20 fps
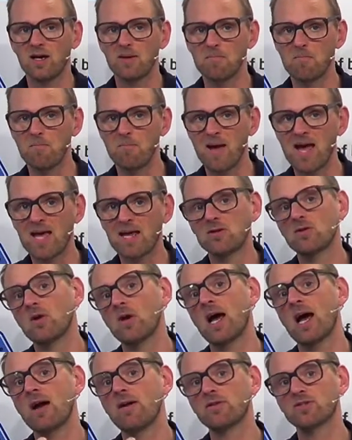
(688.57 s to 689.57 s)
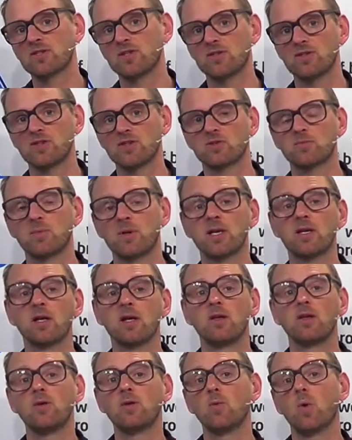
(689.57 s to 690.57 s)
manual iris adjustment,
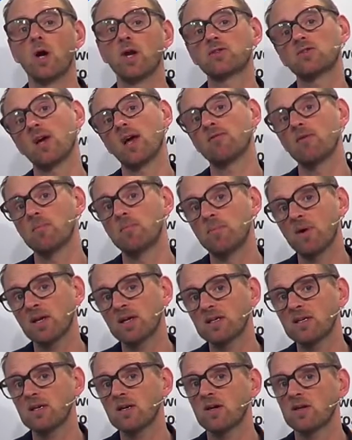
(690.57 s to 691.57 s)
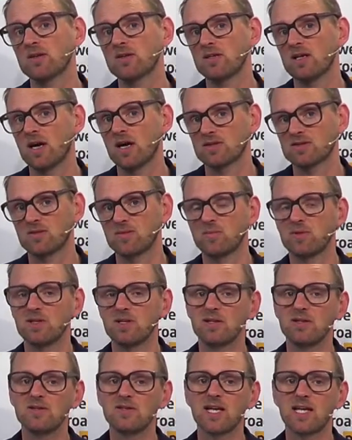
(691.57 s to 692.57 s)
you want to have a button on the
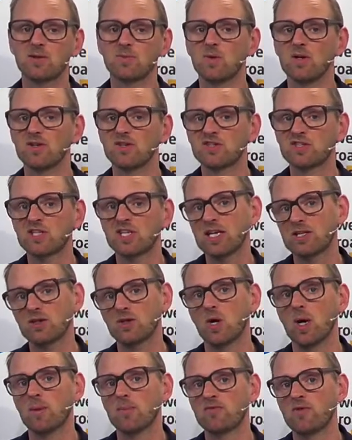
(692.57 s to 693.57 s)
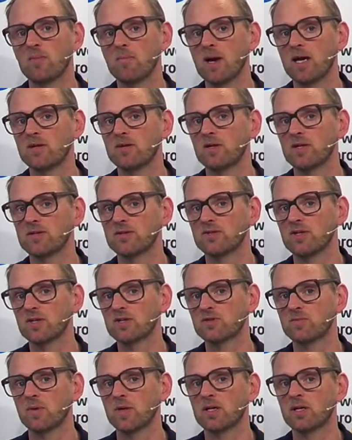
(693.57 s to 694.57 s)
RCP that will set you up for manual
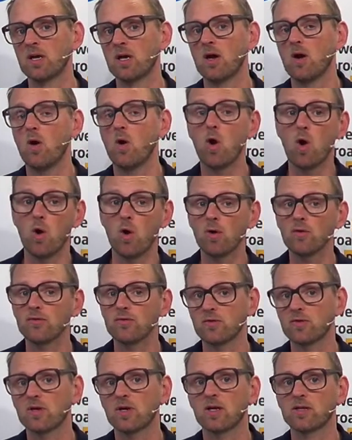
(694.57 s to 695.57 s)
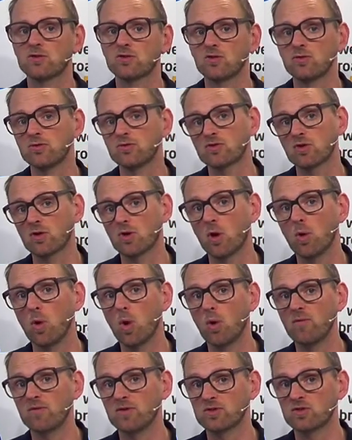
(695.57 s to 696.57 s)
adjustment, or you can choose to go
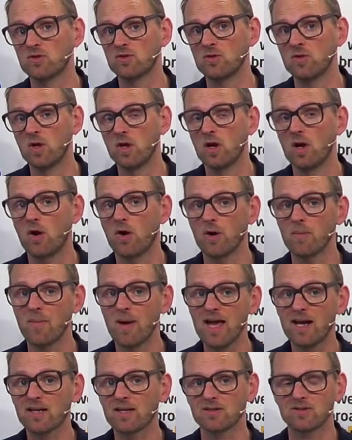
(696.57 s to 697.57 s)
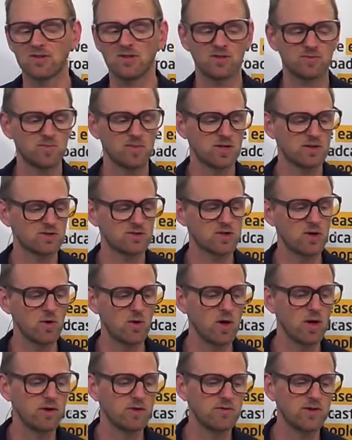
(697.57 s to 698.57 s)
over to automatic adjustment.
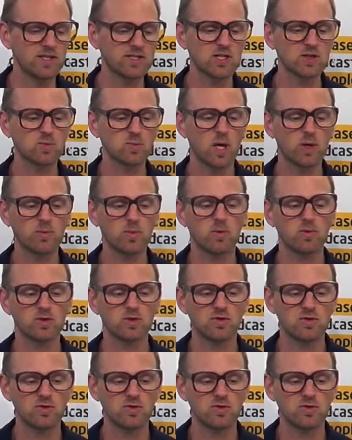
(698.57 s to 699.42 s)
So this is what we would